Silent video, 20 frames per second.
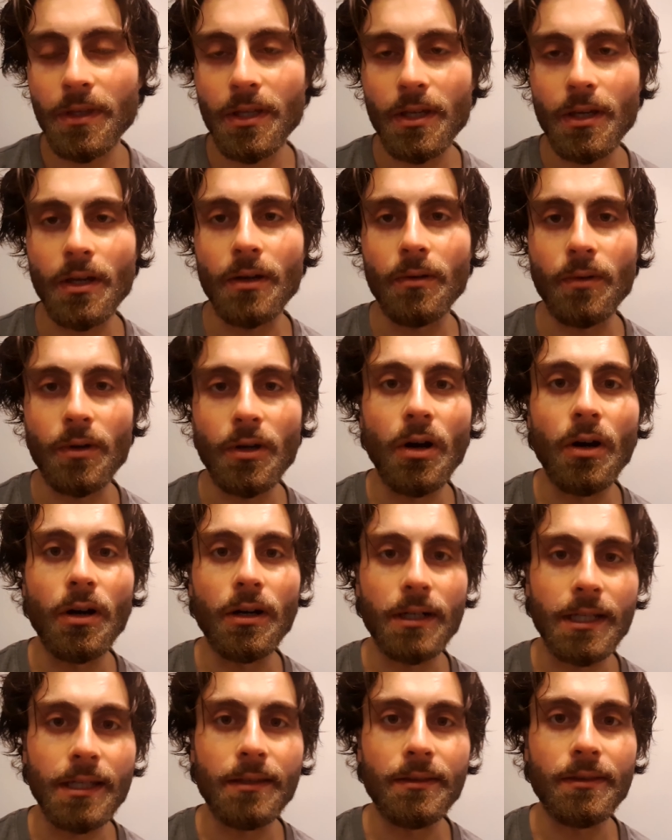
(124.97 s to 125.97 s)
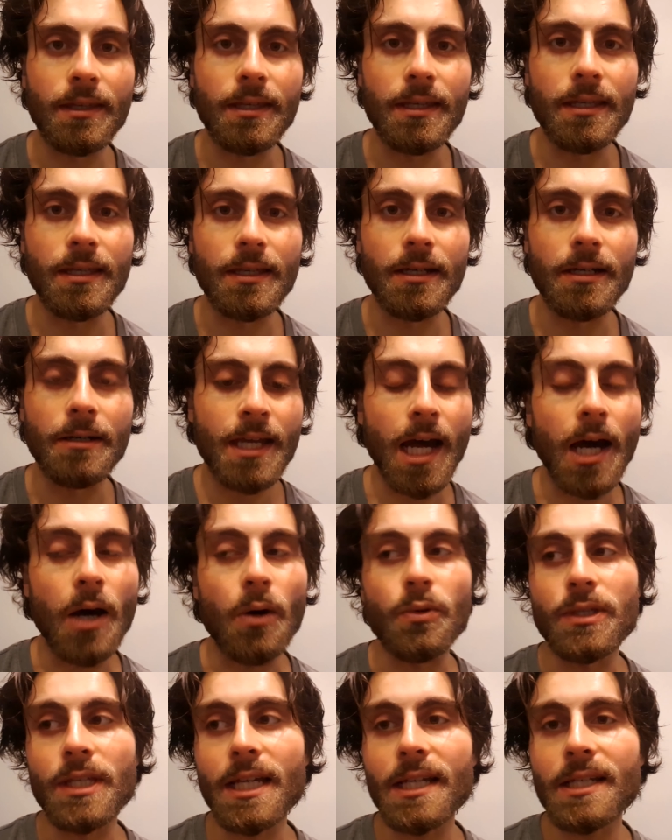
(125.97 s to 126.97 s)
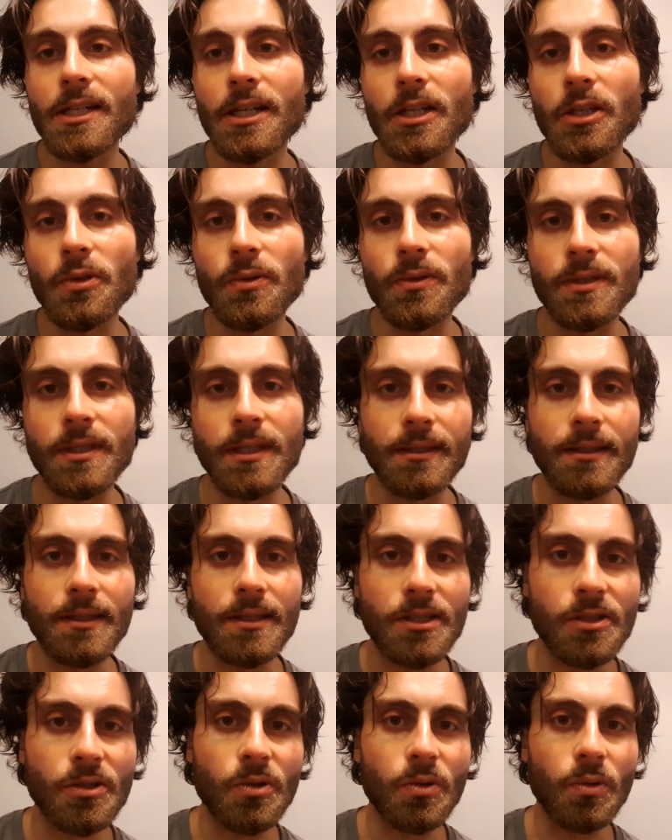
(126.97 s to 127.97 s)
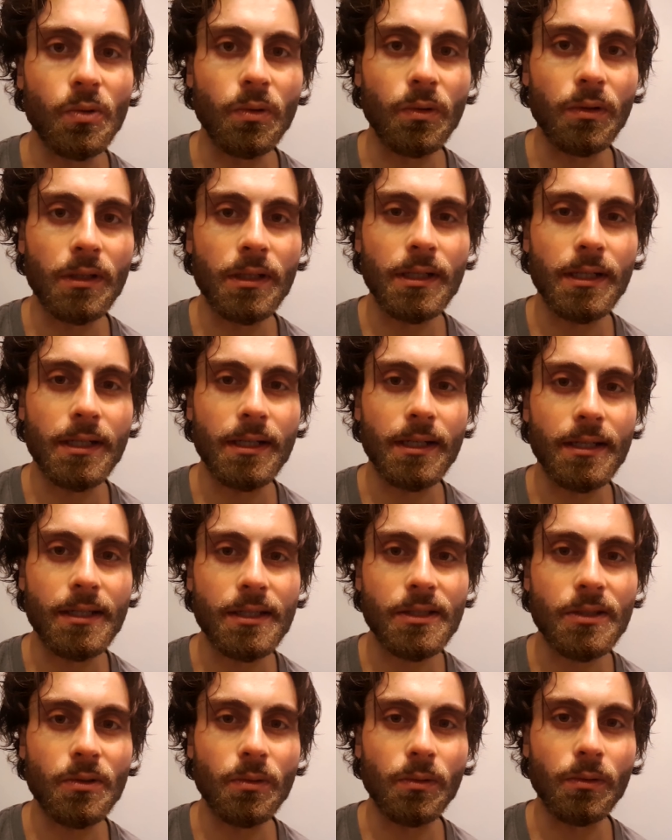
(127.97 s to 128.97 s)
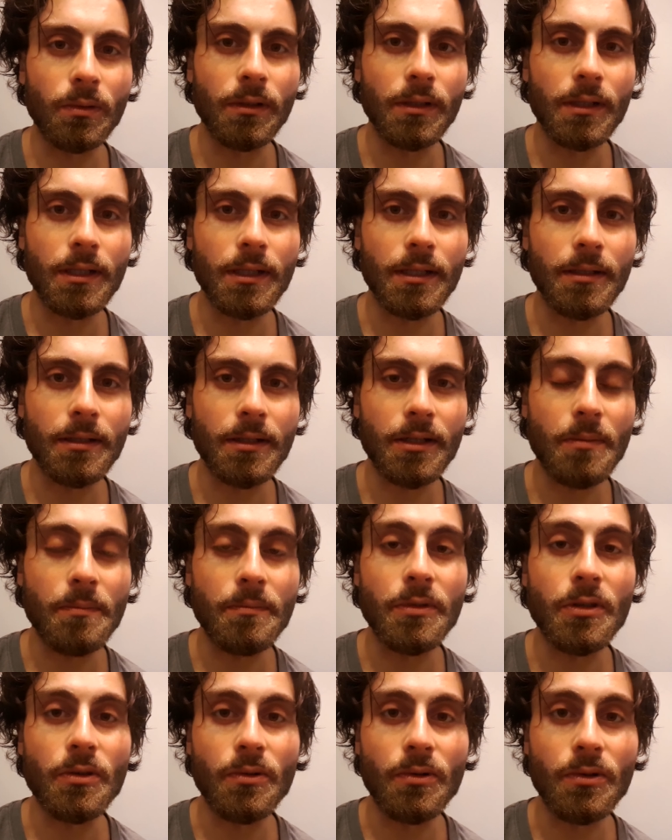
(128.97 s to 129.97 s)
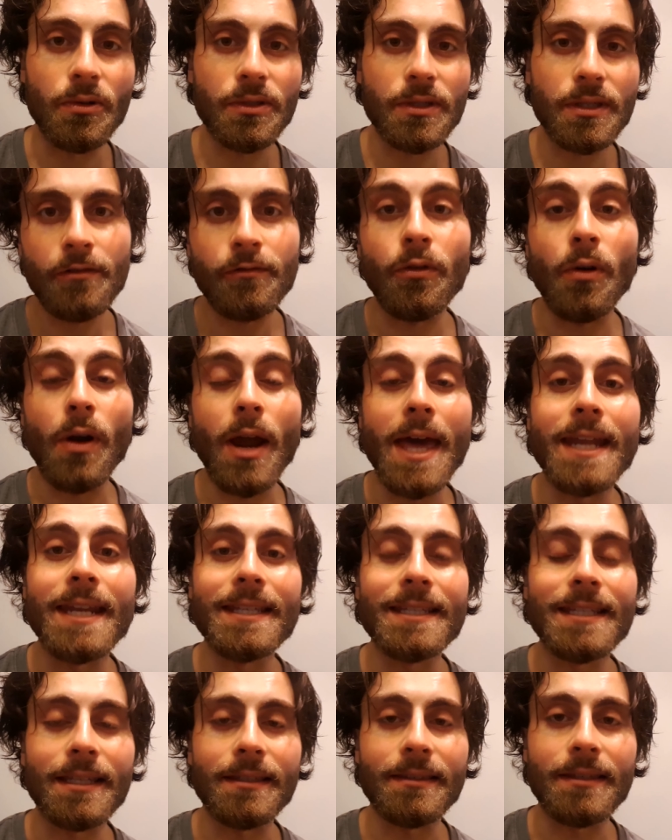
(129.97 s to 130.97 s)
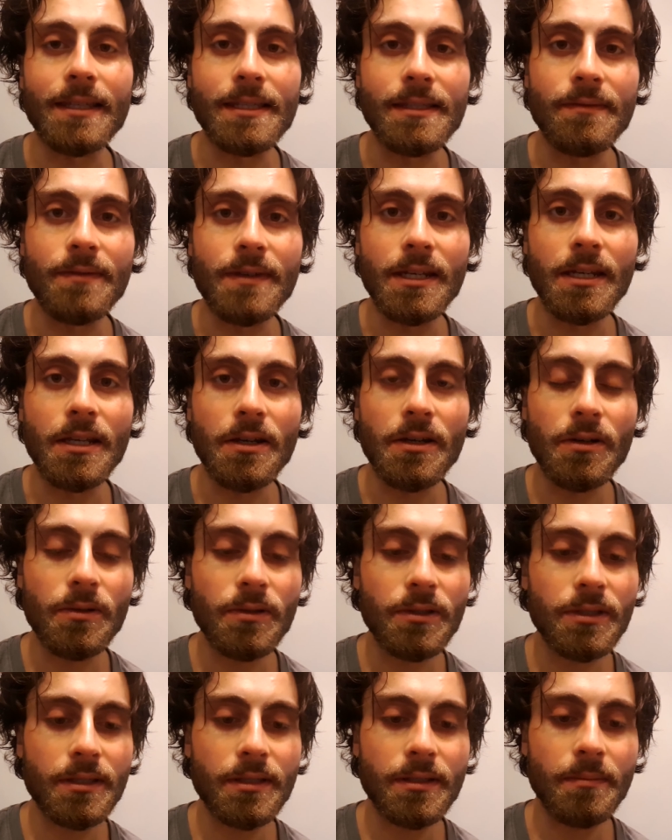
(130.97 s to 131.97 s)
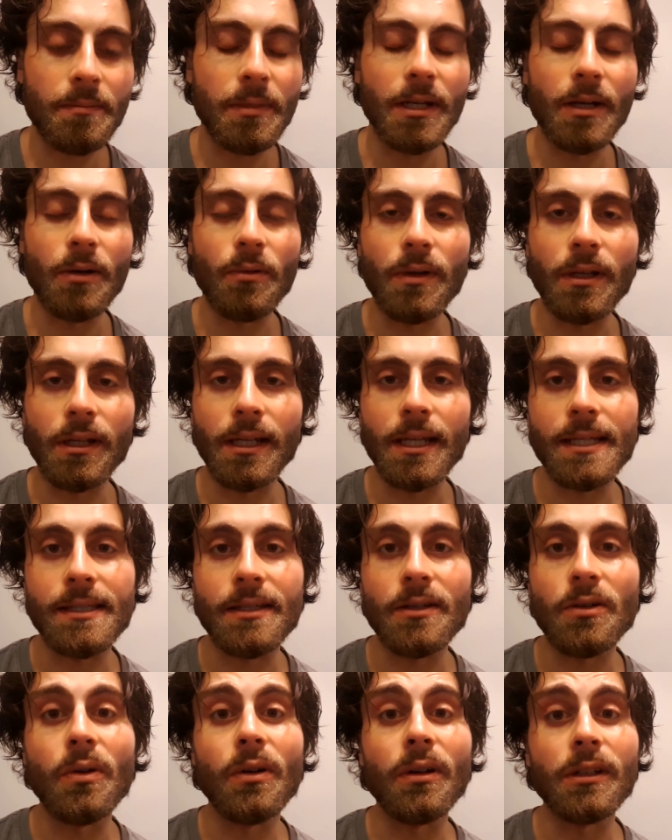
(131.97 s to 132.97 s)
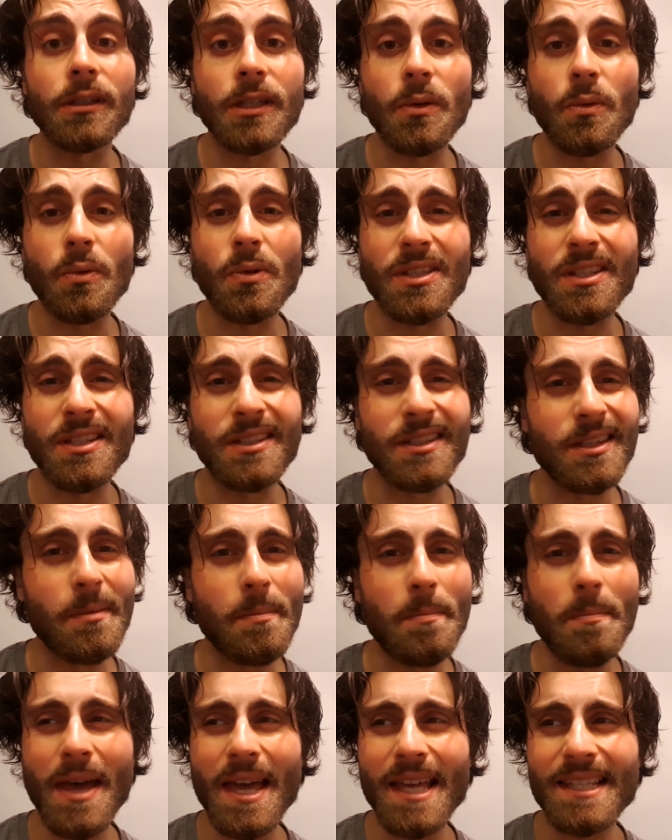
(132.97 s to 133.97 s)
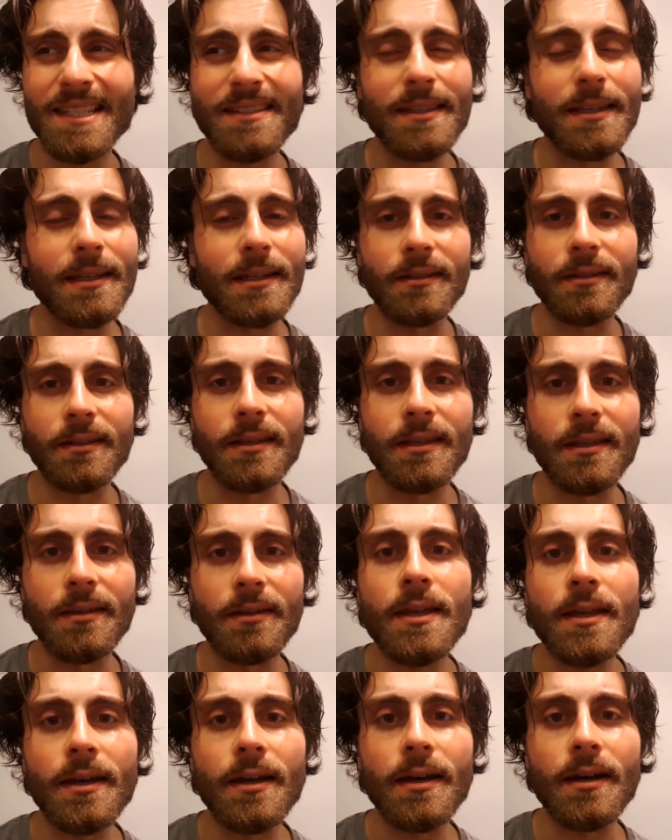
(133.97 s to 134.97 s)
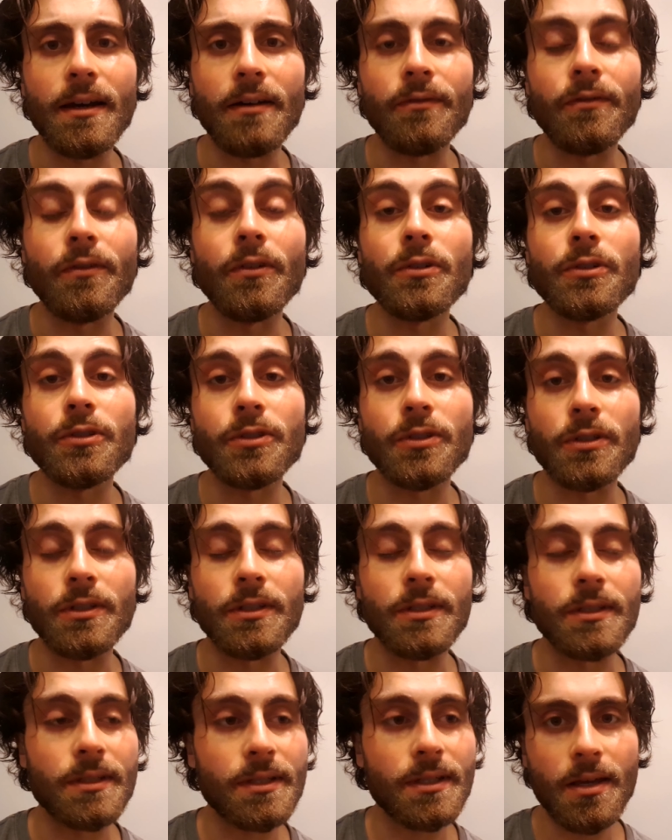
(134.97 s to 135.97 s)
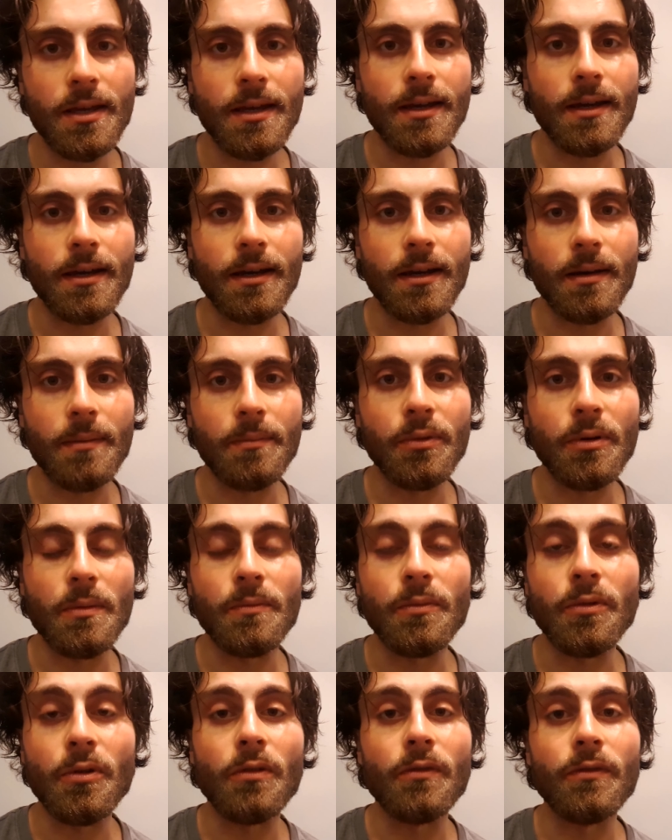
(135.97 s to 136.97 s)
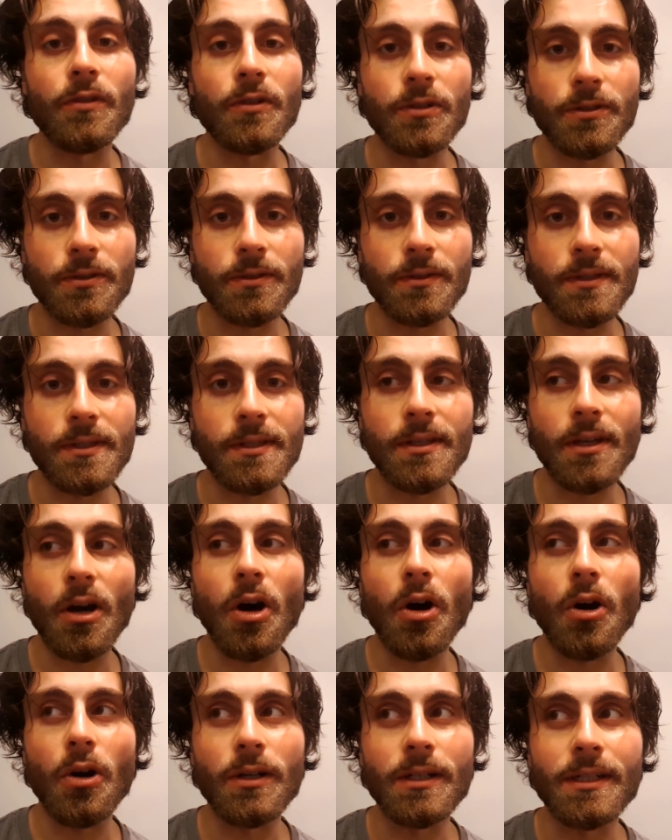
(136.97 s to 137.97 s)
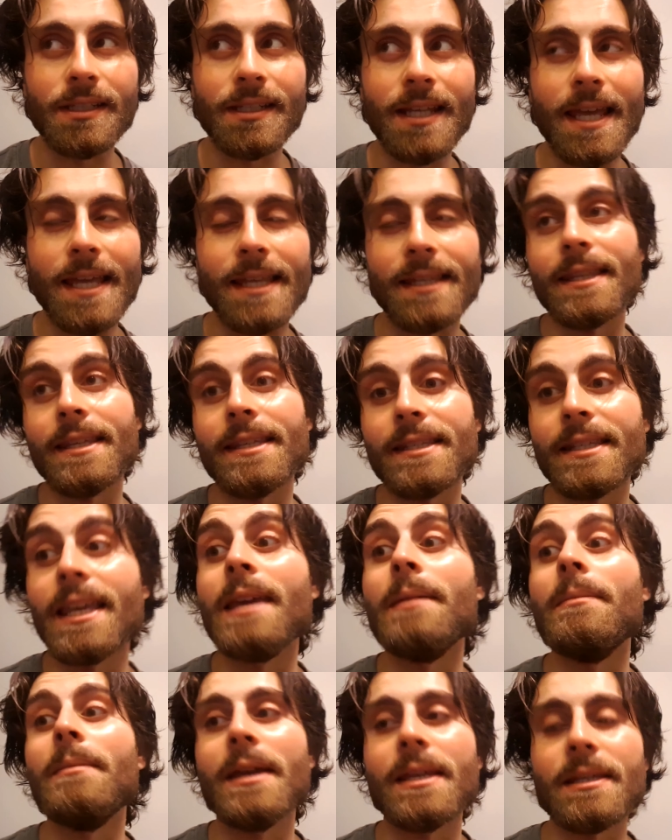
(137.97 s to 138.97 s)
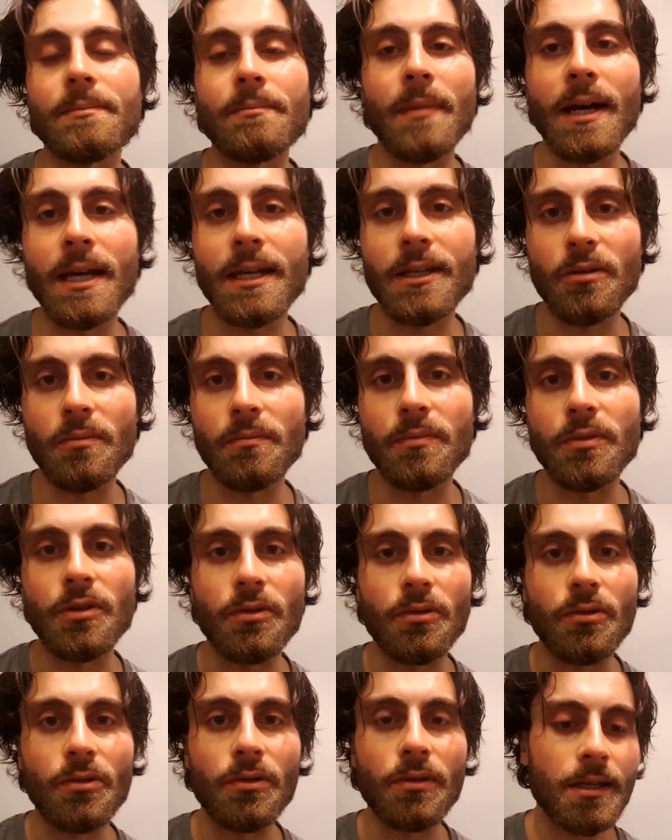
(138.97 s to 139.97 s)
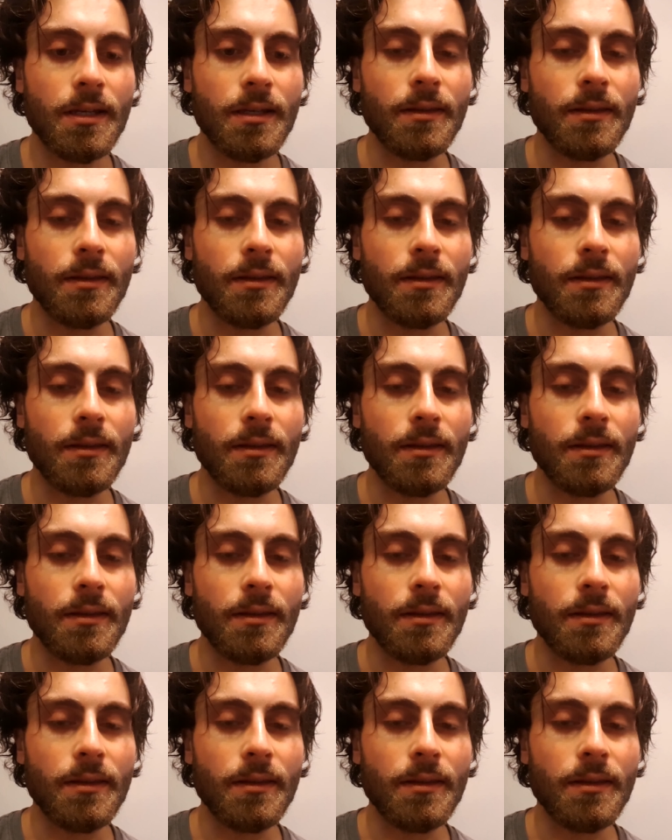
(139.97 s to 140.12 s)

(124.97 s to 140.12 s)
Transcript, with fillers: Uh, regarding the, uh, I was actually using the school uh, school uh, computers for editing these videos, but I realized the quality wasn't the best, and the uh, versions, uh, Premiere Pro versions, aren't at the same as my computer.